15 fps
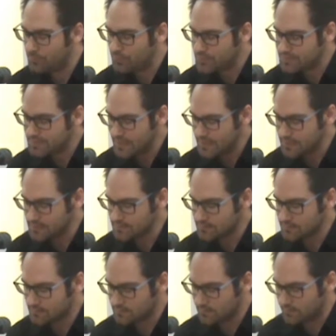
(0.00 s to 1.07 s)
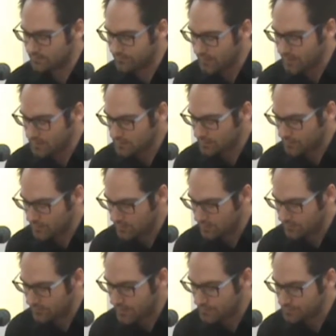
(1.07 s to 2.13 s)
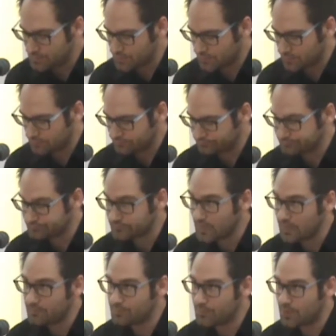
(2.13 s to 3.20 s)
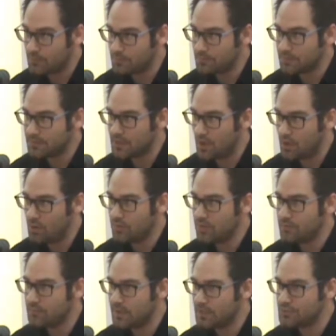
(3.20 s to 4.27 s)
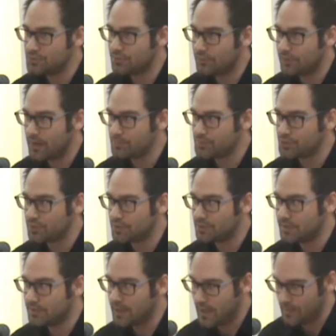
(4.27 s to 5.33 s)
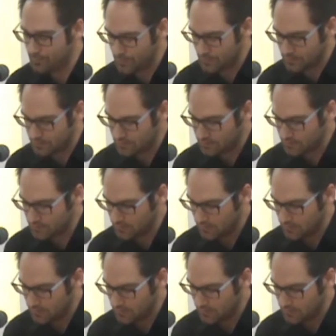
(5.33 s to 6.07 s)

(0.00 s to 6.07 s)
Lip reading: presents a veritable rupture, and probably the only major rupture that happened